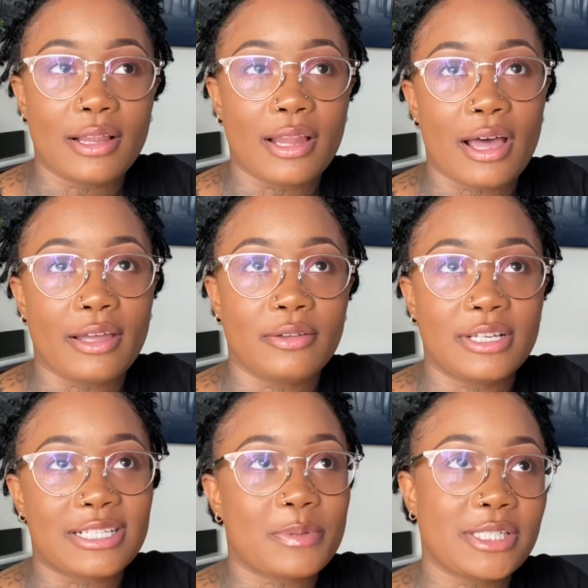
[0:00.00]
Like,
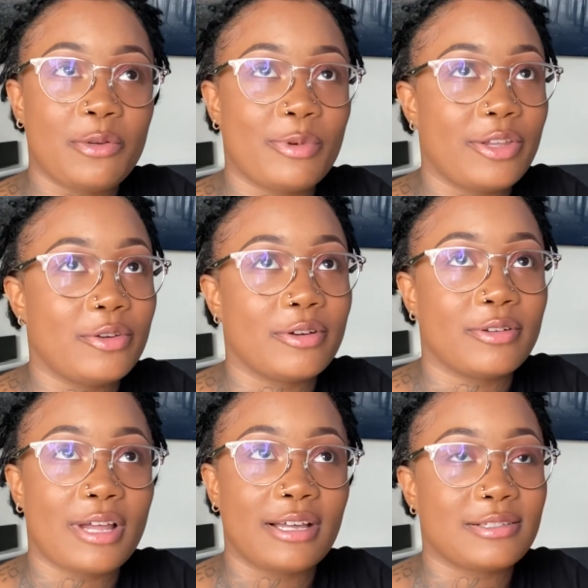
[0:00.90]
especially when you're
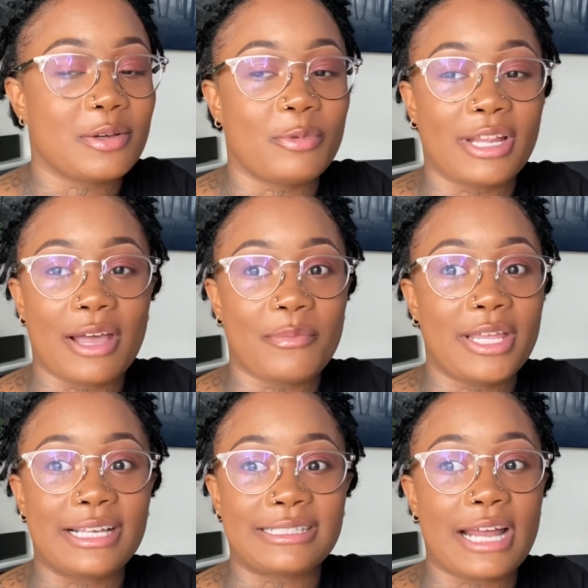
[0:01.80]
like someone like
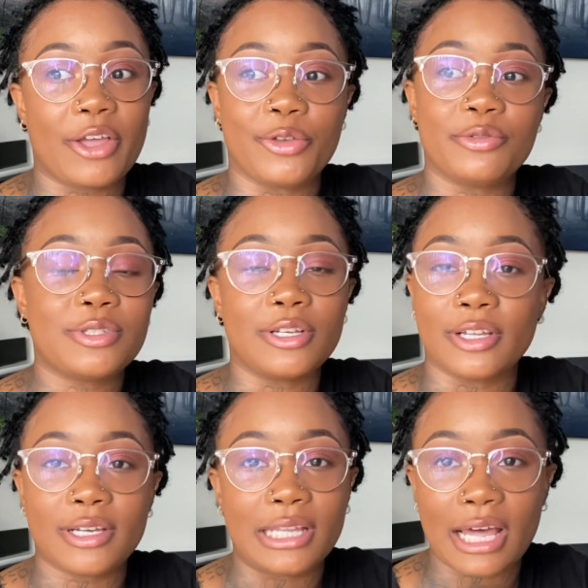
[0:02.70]
me that's not used to
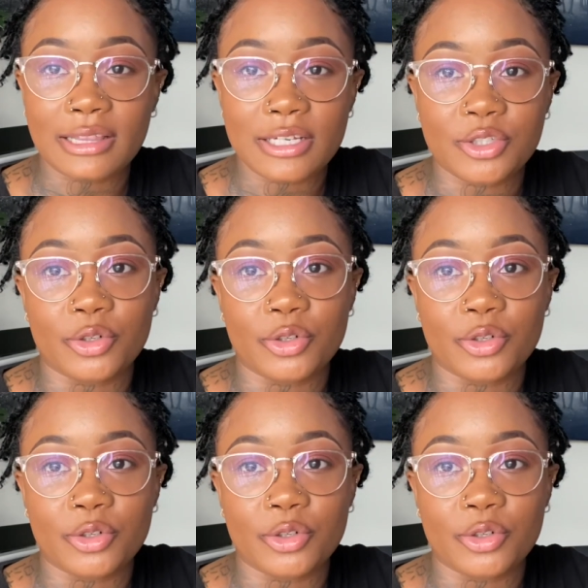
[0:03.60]
looking like this,